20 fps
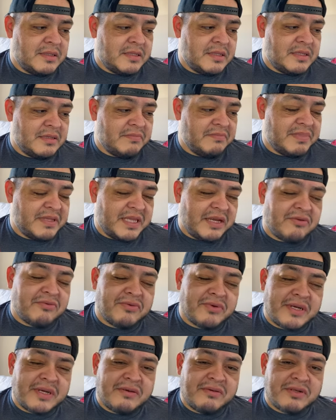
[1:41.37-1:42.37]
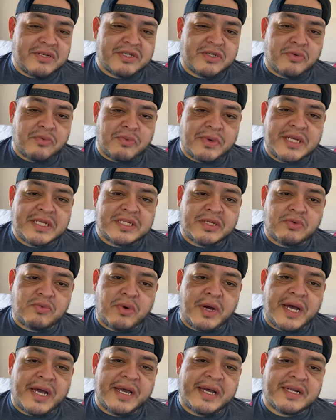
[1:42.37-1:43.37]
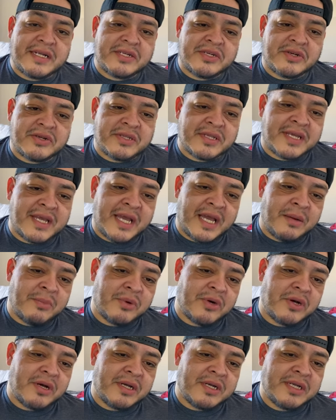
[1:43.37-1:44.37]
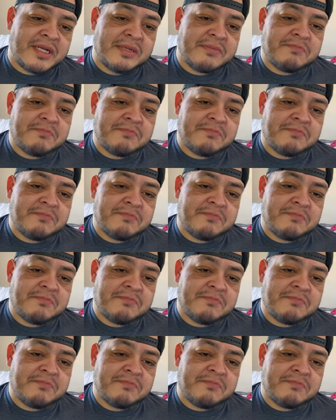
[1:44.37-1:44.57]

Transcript: But there's a reason why I had to turn the camera on, and